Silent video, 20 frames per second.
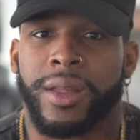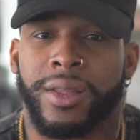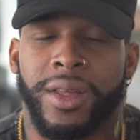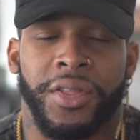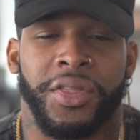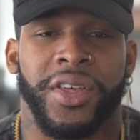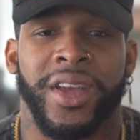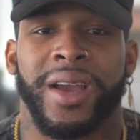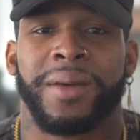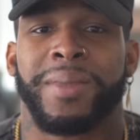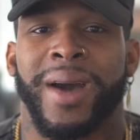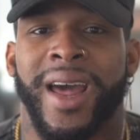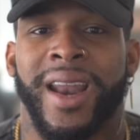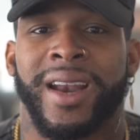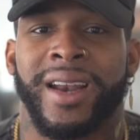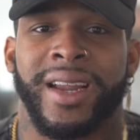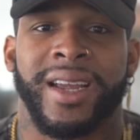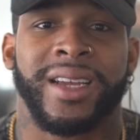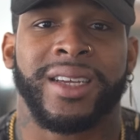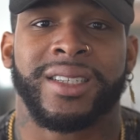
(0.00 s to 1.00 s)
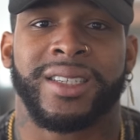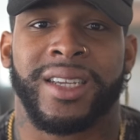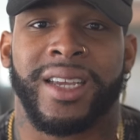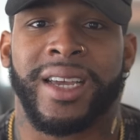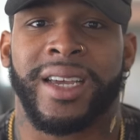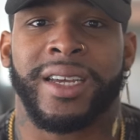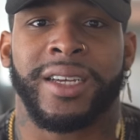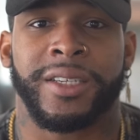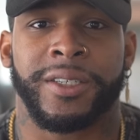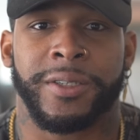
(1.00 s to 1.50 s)
The thing about it
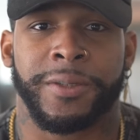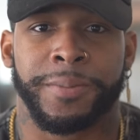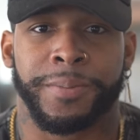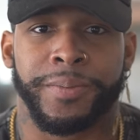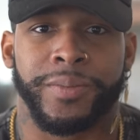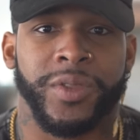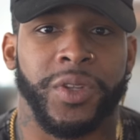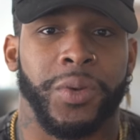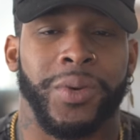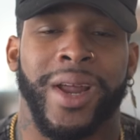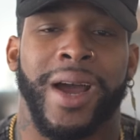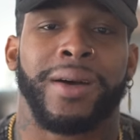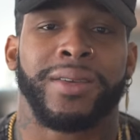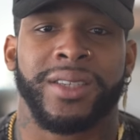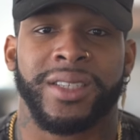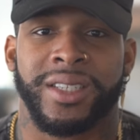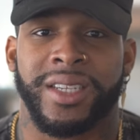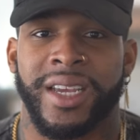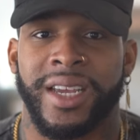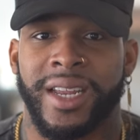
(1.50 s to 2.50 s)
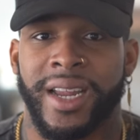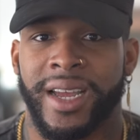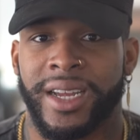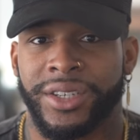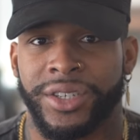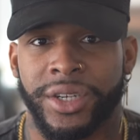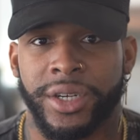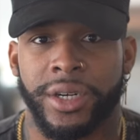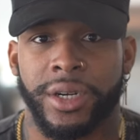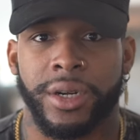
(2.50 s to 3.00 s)
is when I was a
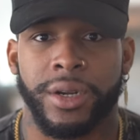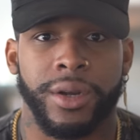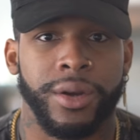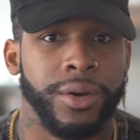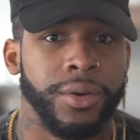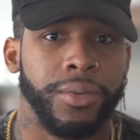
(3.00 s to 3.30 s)
teenager,